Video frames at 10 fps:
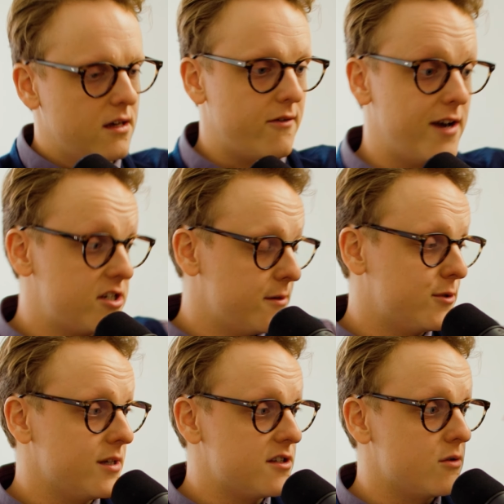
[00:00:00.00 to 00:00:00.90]
relationship
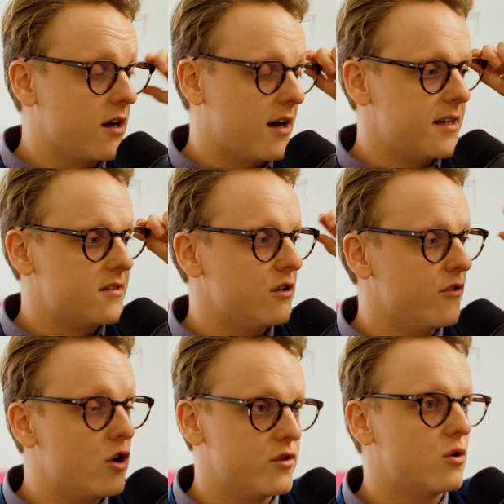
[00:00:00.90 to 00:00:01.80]
between two guys
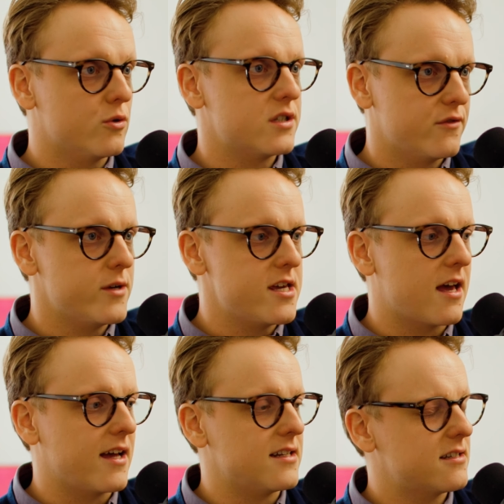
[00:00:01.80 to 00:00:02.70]
over the course of a
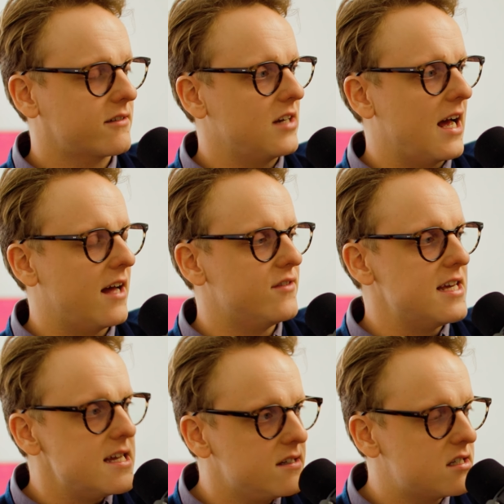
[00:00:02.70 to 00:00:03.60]
weekend, and
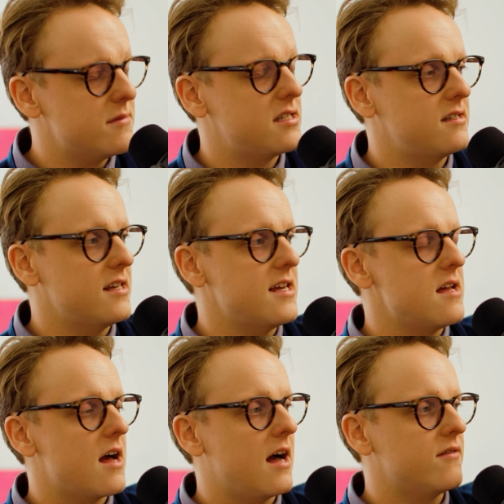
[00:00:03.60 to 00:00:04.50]
the
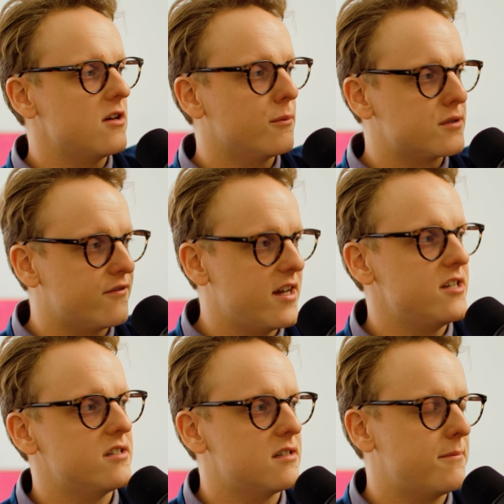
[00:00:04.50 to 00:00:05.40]
intimacy and the
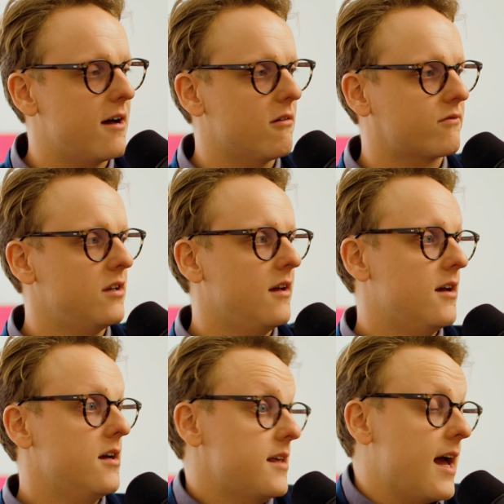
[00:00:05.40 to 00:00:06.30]
observations about
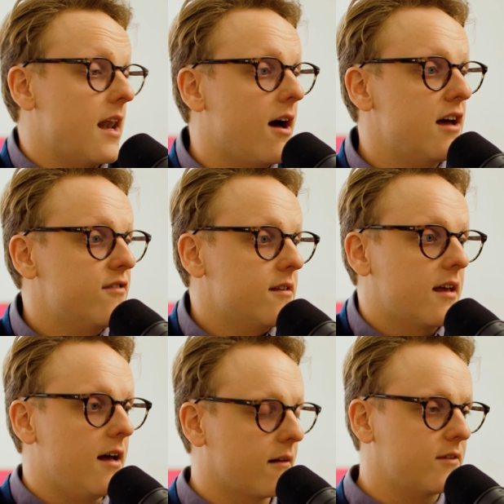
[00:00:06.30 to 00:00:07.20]
gay life and
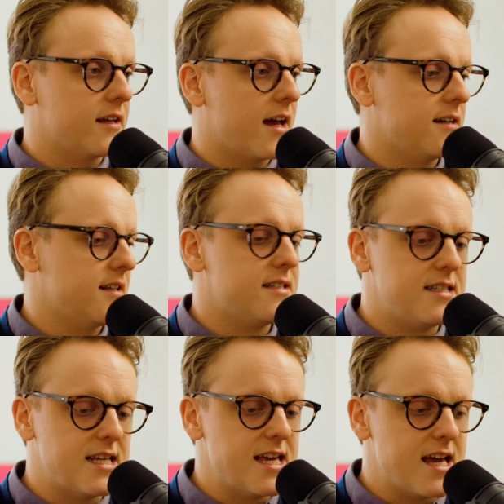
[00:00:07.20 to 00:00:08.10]
gay
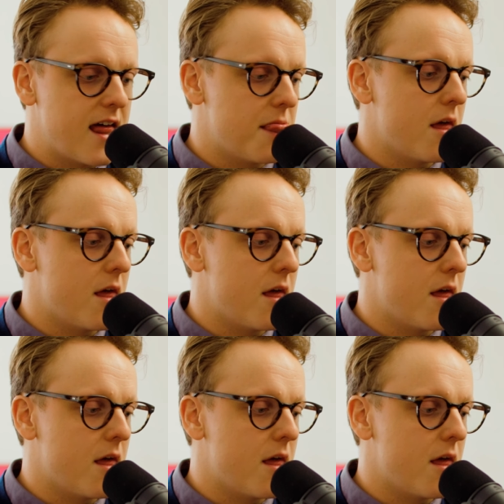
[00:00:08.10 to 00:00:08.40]
identity